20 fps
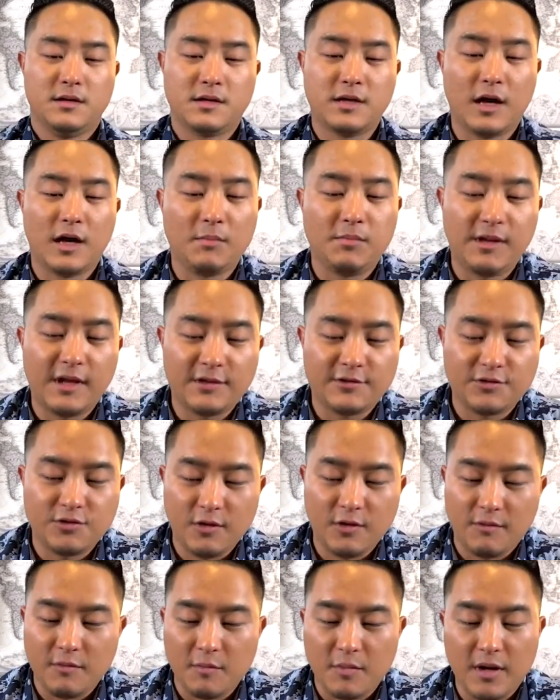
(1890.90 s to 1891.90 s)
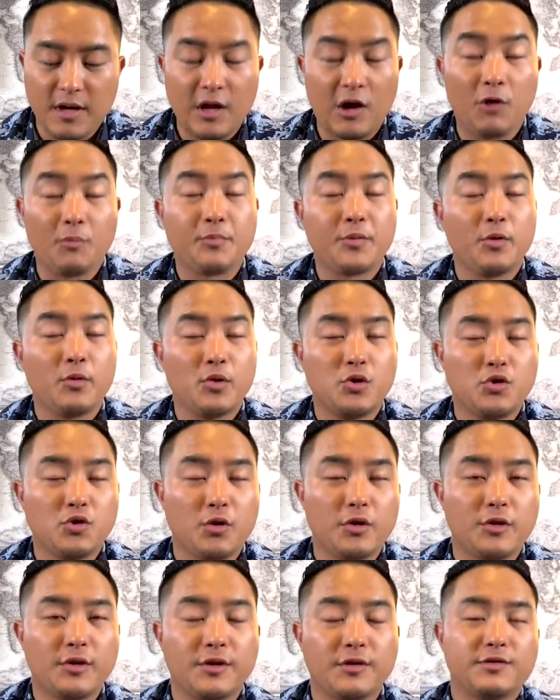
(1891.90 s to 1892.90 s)
God bless you, everybody. I hope you
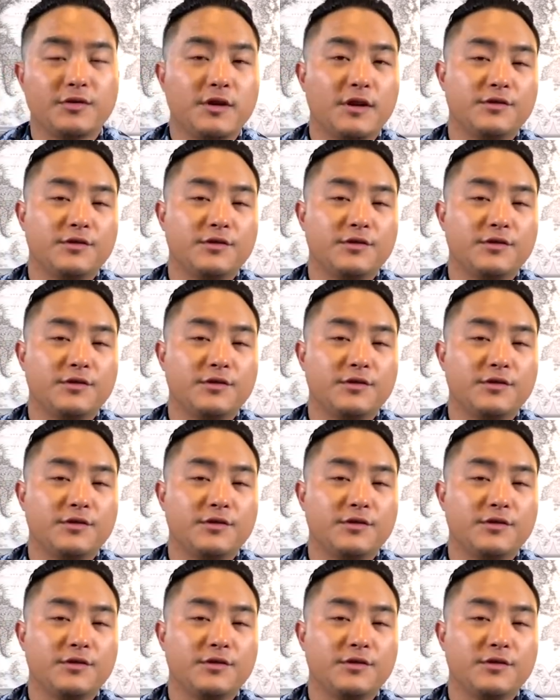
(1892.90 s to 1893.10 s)
enjoyed this.